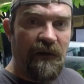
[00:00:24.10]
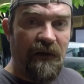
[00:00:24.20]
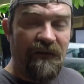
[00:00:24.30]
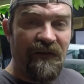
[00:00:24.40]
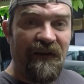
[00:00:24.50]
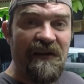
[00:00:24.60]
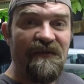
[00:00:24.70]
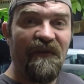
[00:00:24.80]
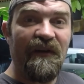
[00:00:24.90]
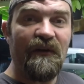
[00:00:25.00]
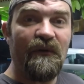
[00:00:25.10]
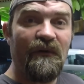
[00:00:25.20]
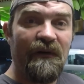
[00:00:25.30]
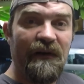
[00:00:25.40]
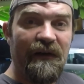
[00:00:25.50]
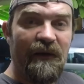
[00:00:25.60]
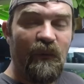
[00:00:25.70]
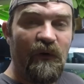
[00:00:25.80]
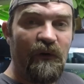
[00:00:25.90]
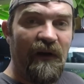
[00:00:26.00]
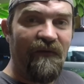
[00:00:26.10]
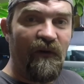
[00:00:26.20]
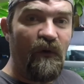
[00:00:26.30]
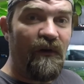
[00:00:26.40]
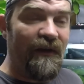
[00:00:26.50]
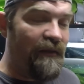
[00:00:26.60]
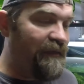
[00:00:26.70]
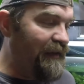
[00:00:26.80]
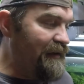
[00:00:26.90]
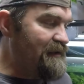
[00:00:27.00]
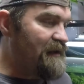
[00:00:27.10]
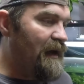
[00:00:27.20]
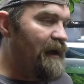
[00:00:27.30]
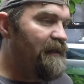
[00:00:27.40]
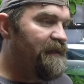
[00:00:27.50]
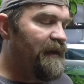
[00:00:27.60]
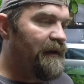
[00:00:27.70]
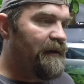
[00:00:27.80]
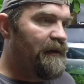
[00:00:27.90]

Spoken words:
Today's video, we're going to have a look at things I think